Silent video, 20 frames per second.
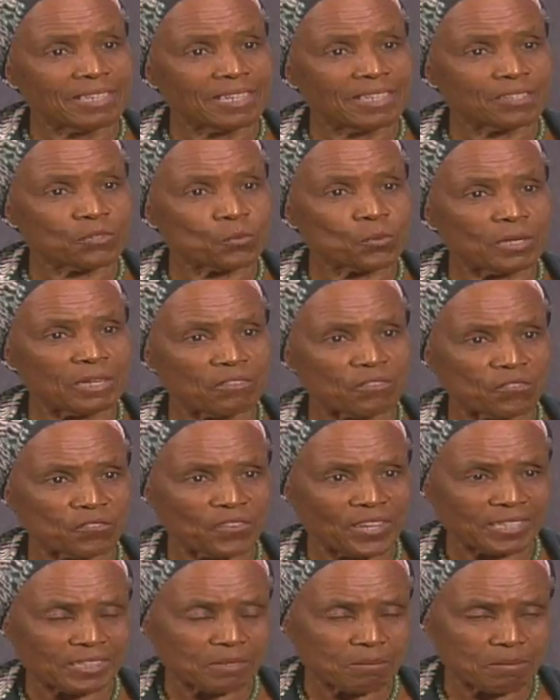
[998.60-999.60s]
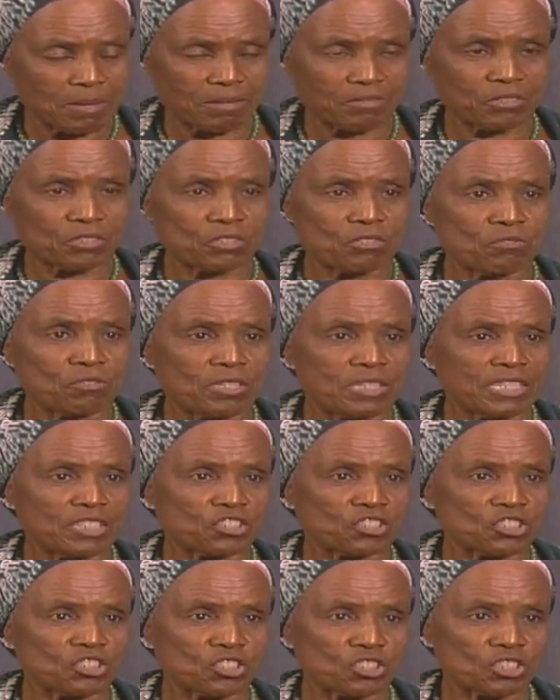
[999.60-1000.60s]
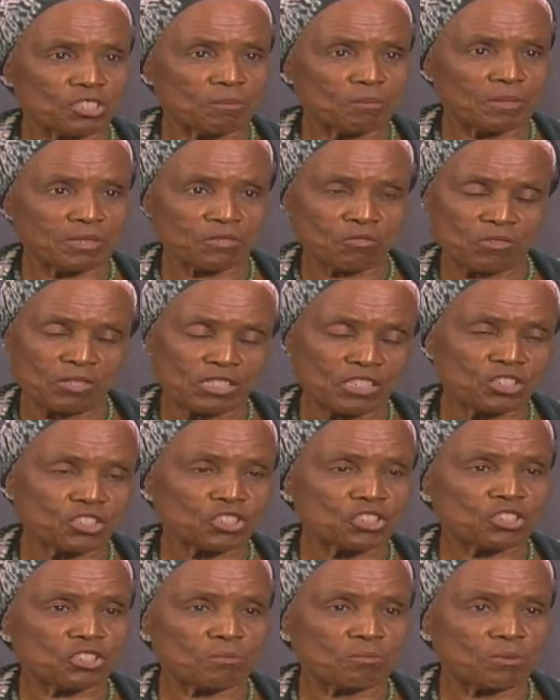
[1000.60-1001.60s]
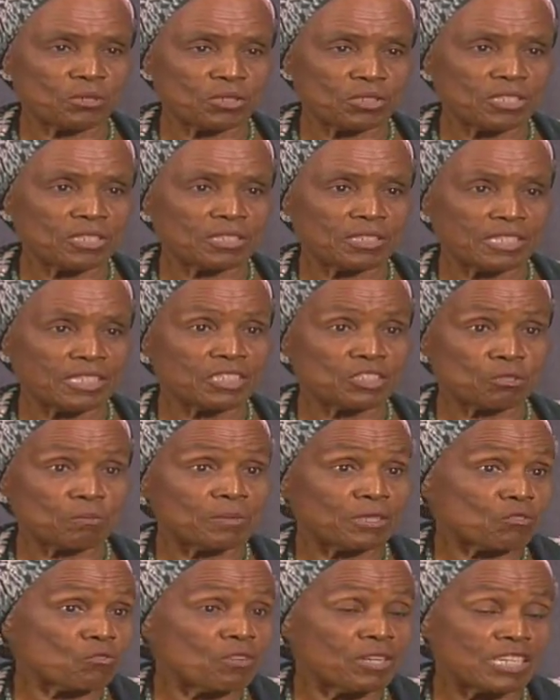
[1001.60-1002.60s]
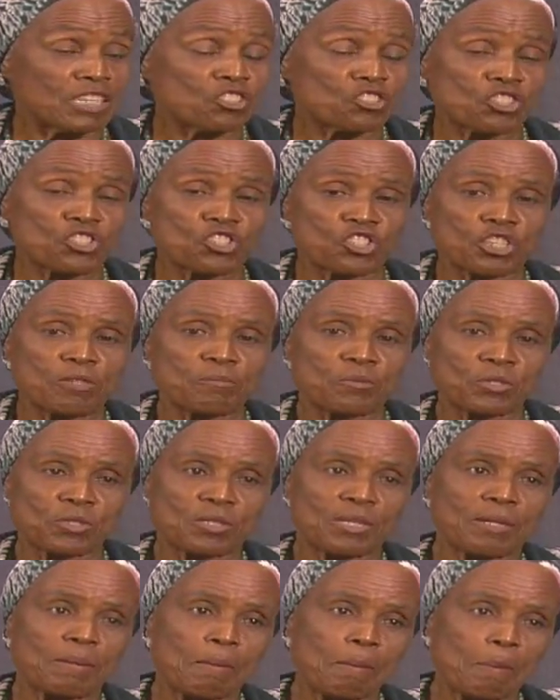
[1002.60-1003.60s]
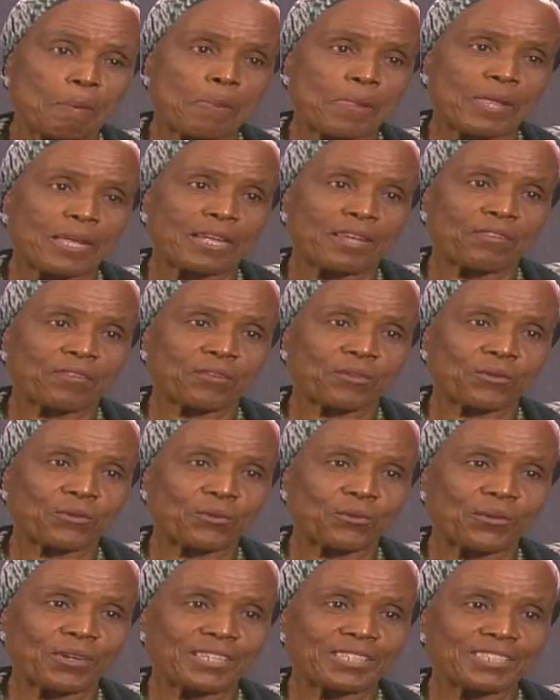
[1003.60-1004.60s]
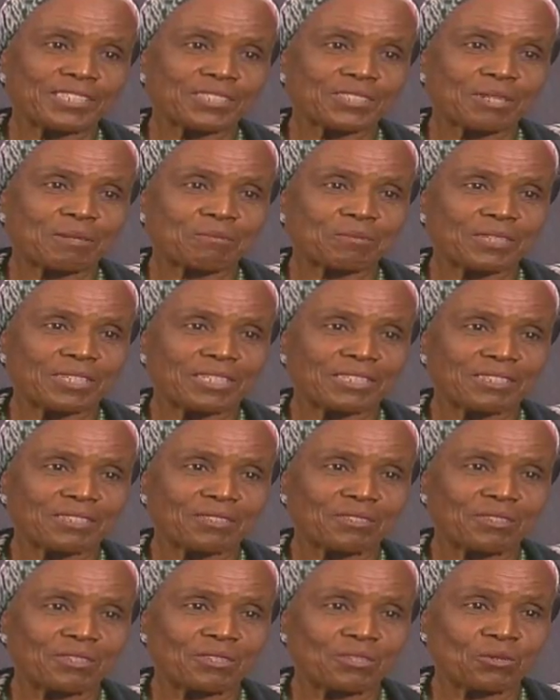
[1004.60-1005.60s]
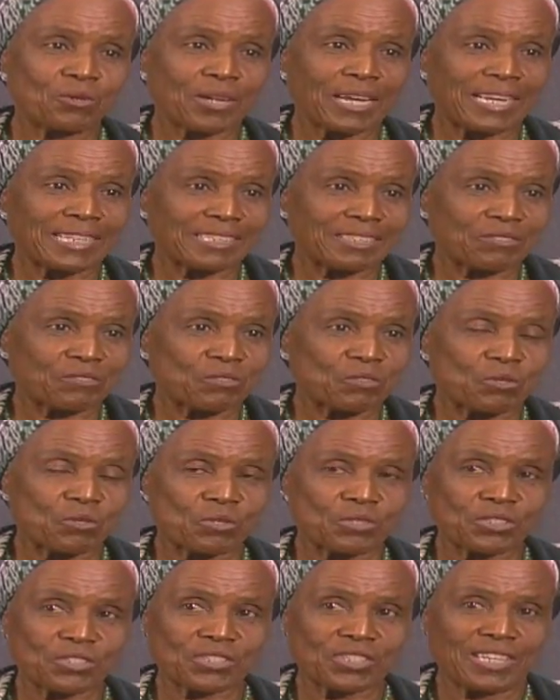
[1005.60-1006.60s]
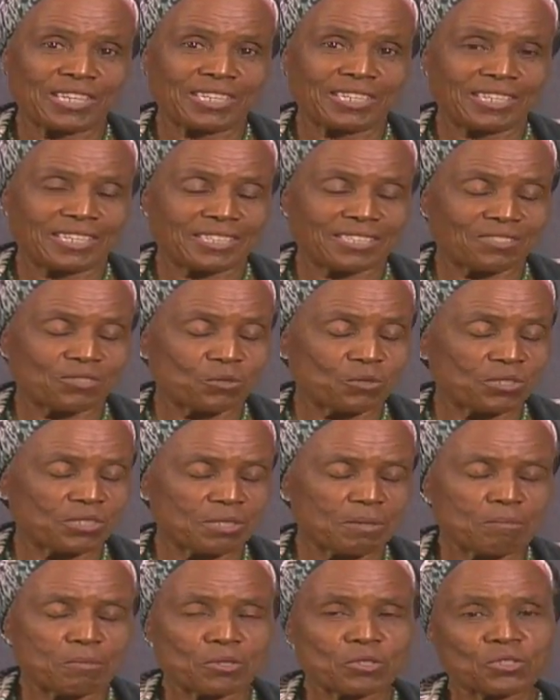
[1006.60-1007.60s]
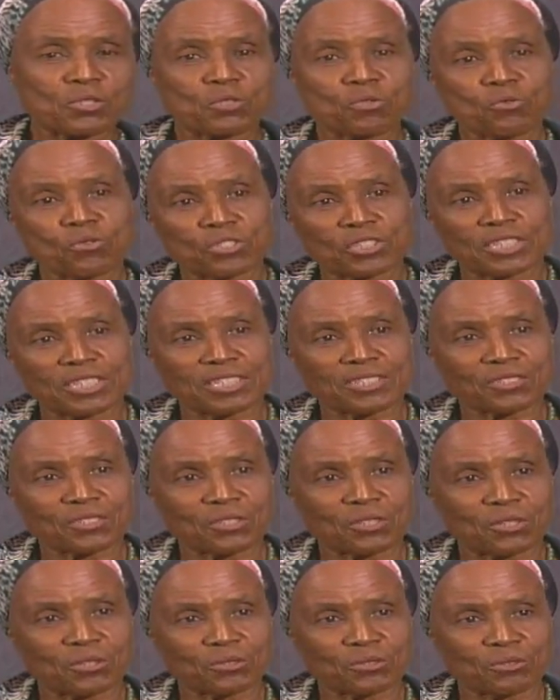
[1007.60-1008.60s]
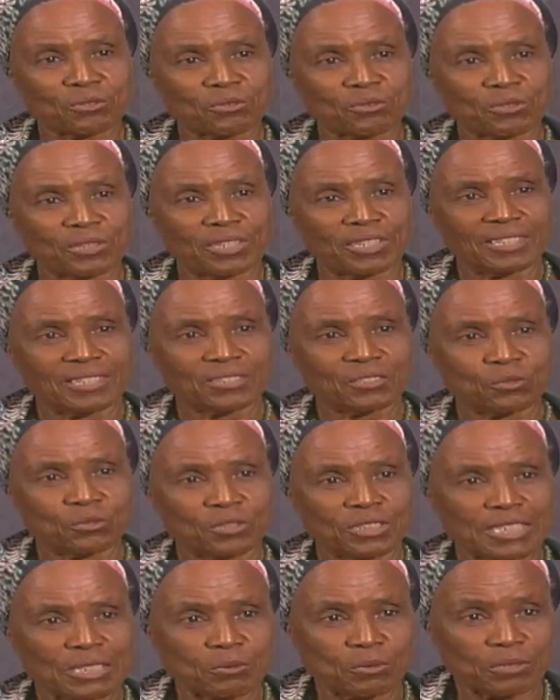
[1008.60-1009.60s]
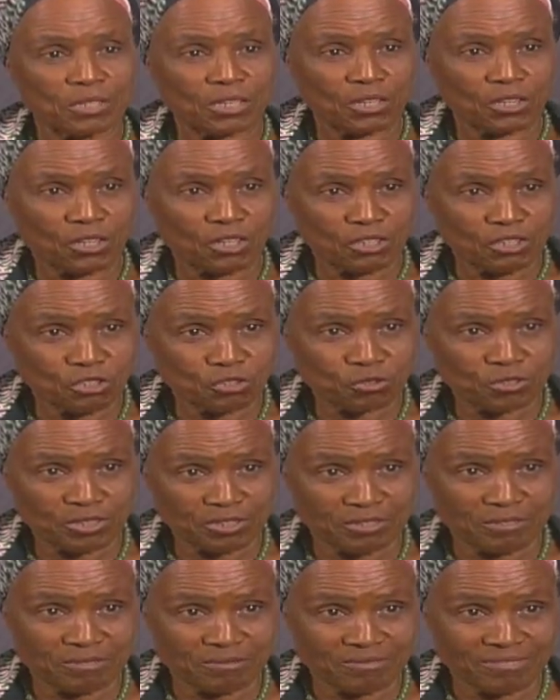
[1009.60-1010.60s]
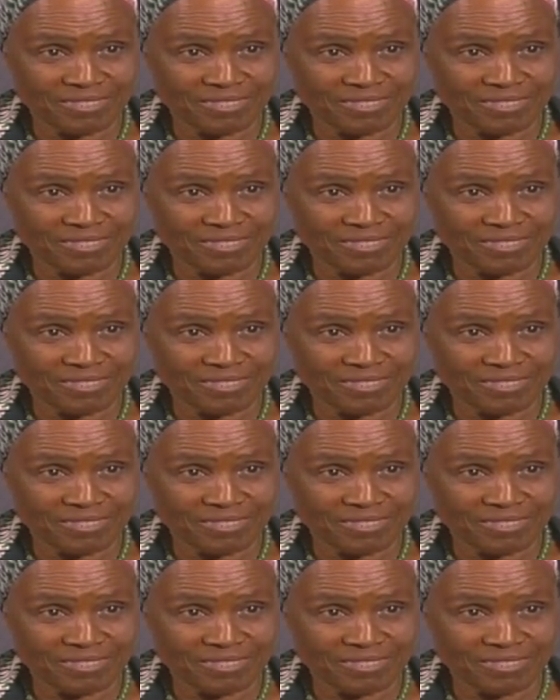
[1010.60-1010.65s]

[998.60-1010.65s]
It will affect the marital relationship and the relationship in intimate relationships. So it is something to look at, of mm-hmm. course. It's no simple solution as to how you deal with a cultural